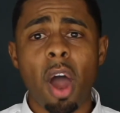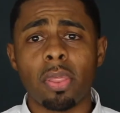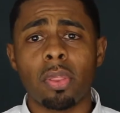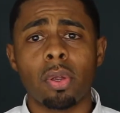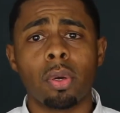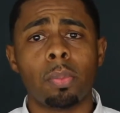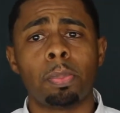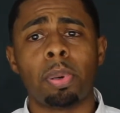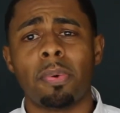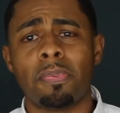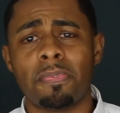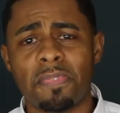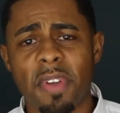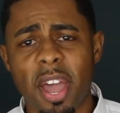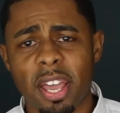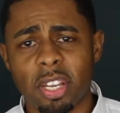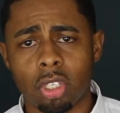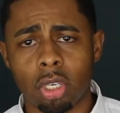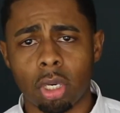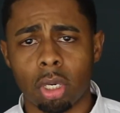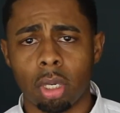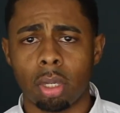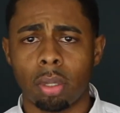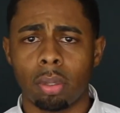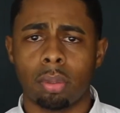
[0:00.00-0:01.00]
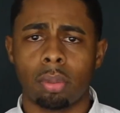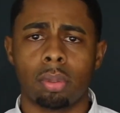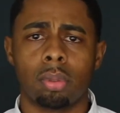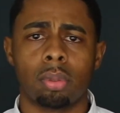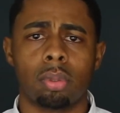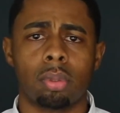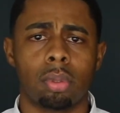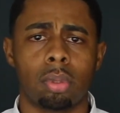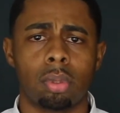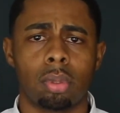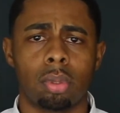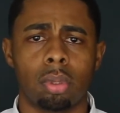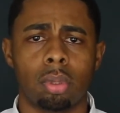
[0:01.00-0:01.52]
professor.
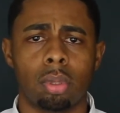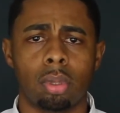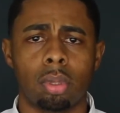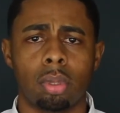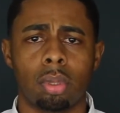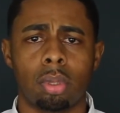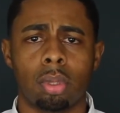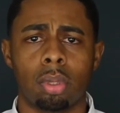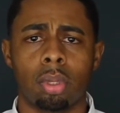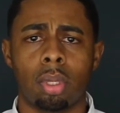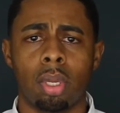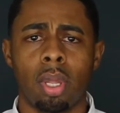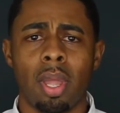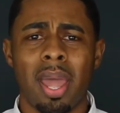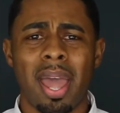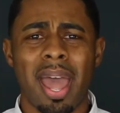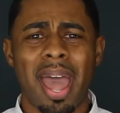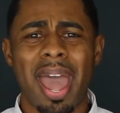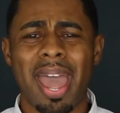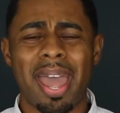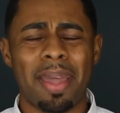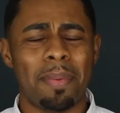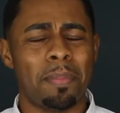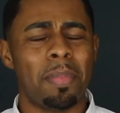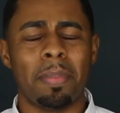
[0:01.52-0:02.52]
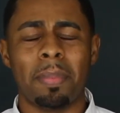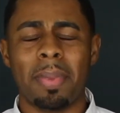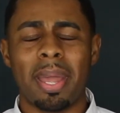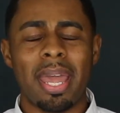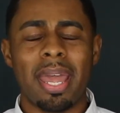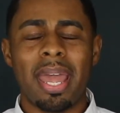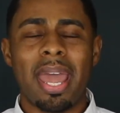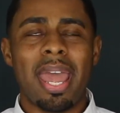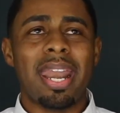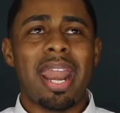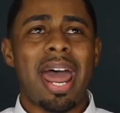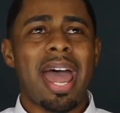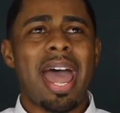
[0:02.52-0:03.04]

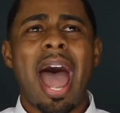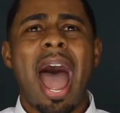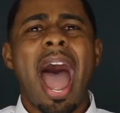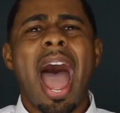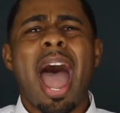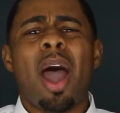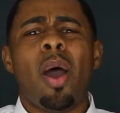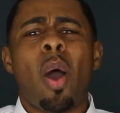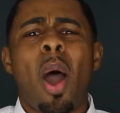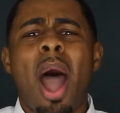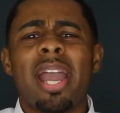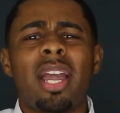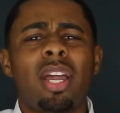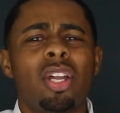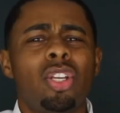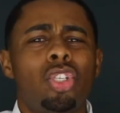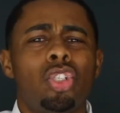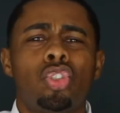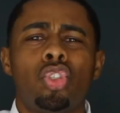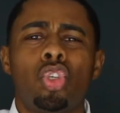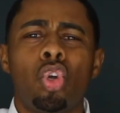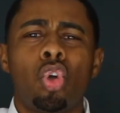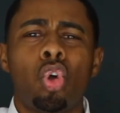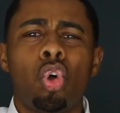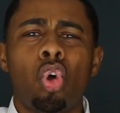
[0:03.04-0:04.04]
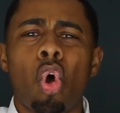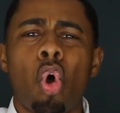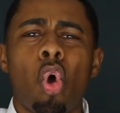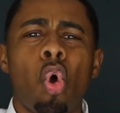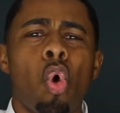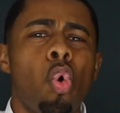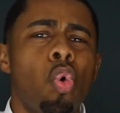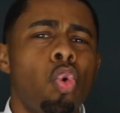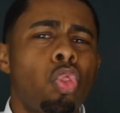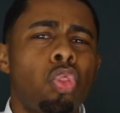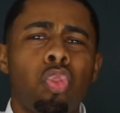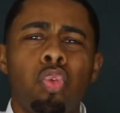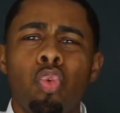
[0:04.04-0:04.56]
I could just
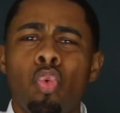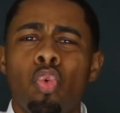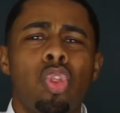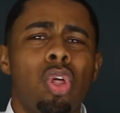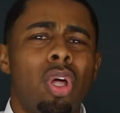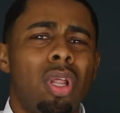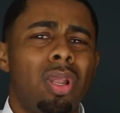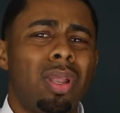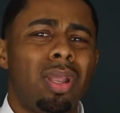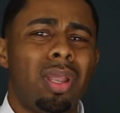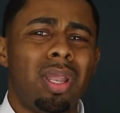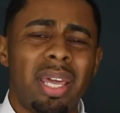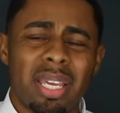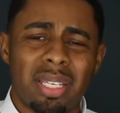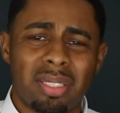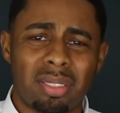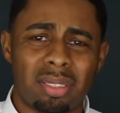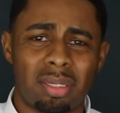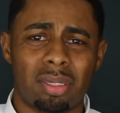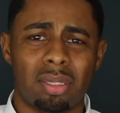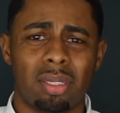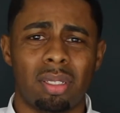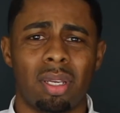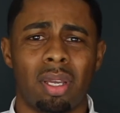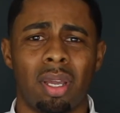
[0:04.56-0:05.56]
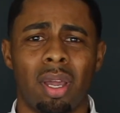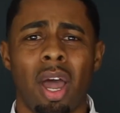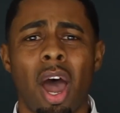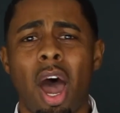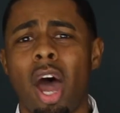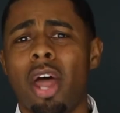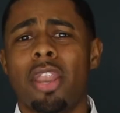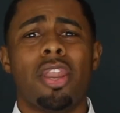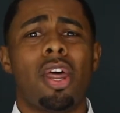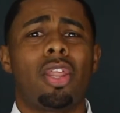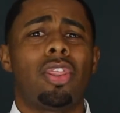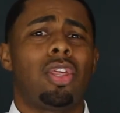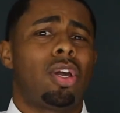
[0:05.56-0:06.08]
go through the list.
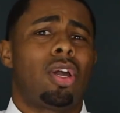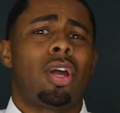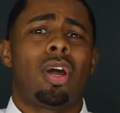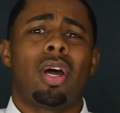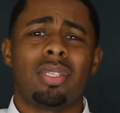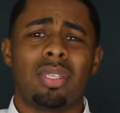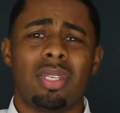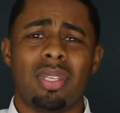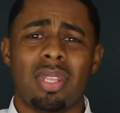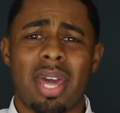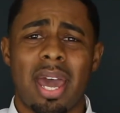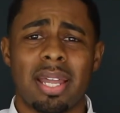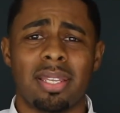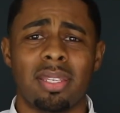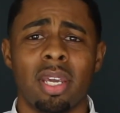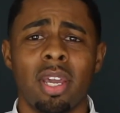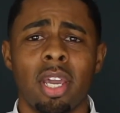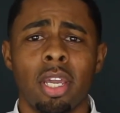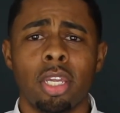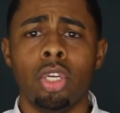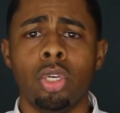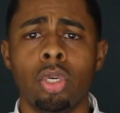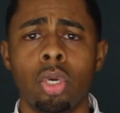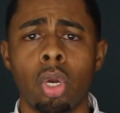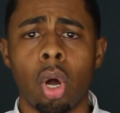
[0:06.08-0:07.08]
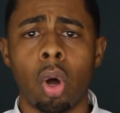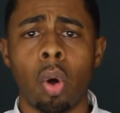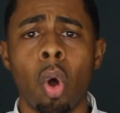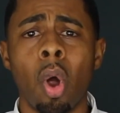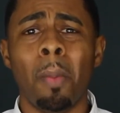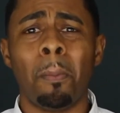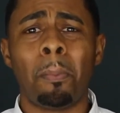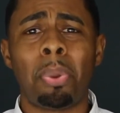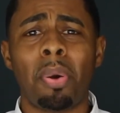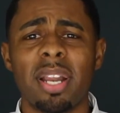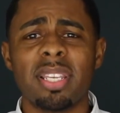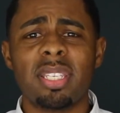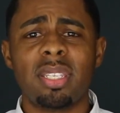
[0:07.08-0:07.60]
Another cousin that's,
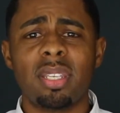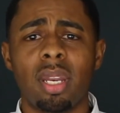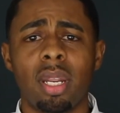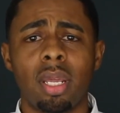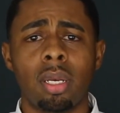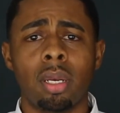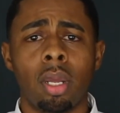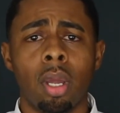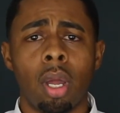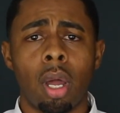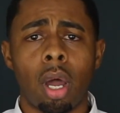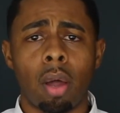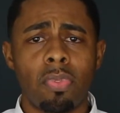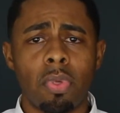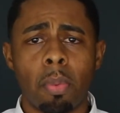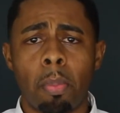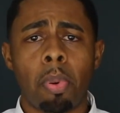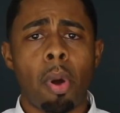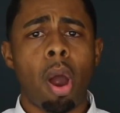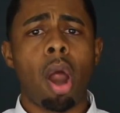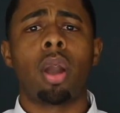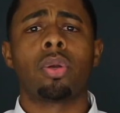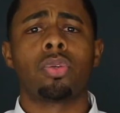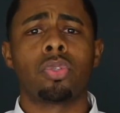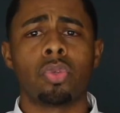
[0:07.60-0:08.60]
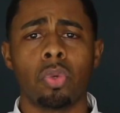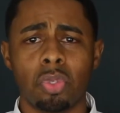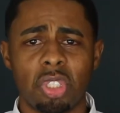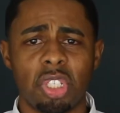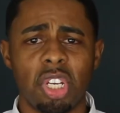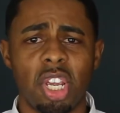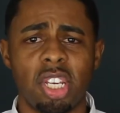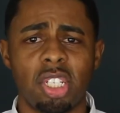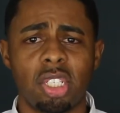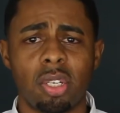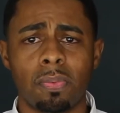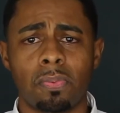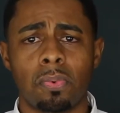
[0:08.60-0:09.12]
president of the Bar
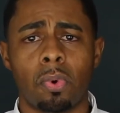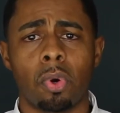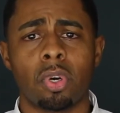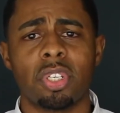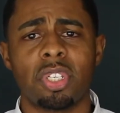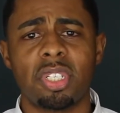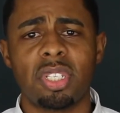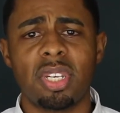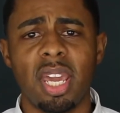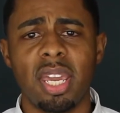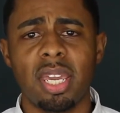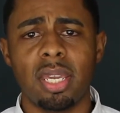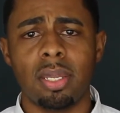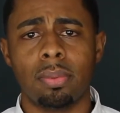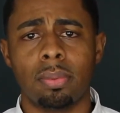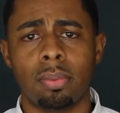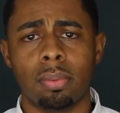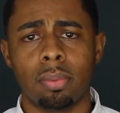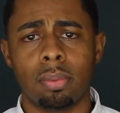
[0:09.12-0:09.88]
Association for a state.